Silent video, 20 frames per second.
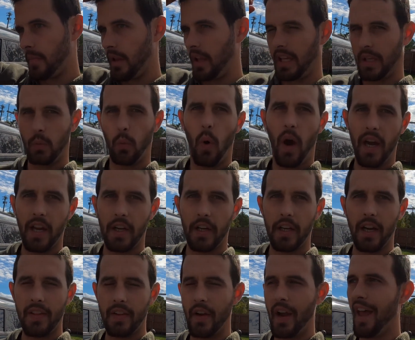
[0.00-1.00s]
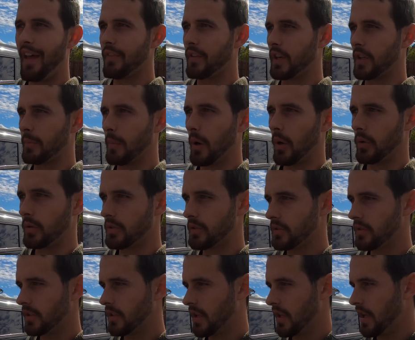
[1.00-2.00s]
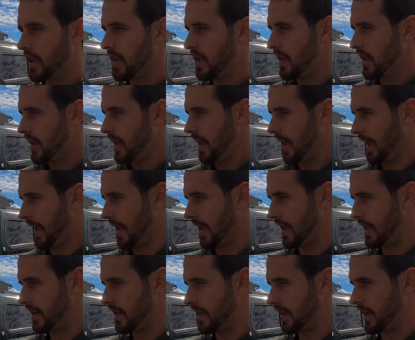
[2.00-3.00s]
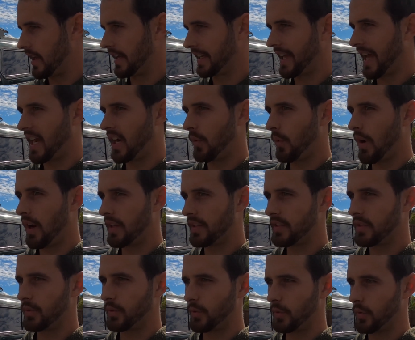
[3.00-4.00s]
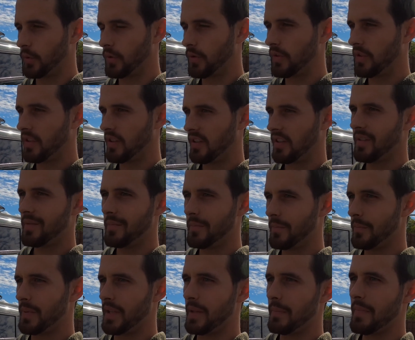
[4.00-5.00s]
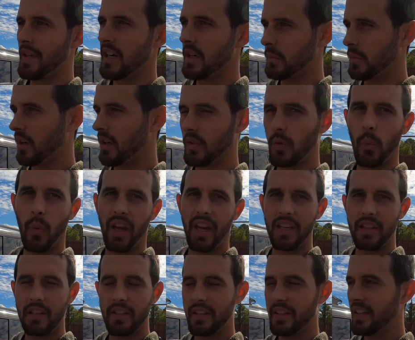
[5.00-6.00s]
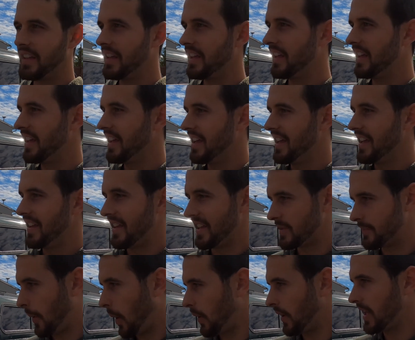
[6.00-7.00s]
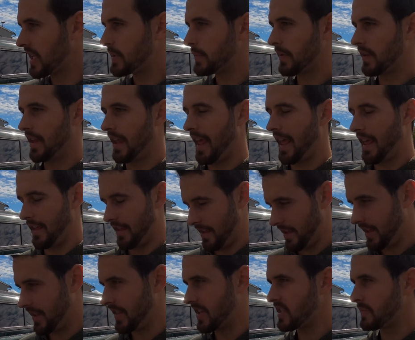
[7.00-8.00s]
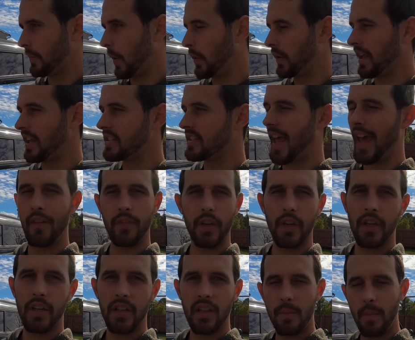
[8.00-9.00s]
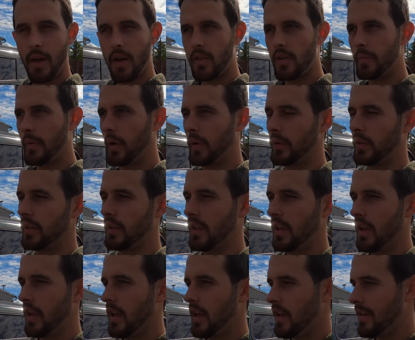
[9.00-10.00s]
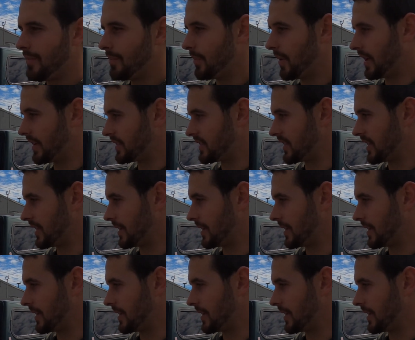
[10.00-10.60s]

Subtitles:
like wider, and they're heavier boats. And I kind of want to be minimal on the weight. This boat is heavier than my other boat, but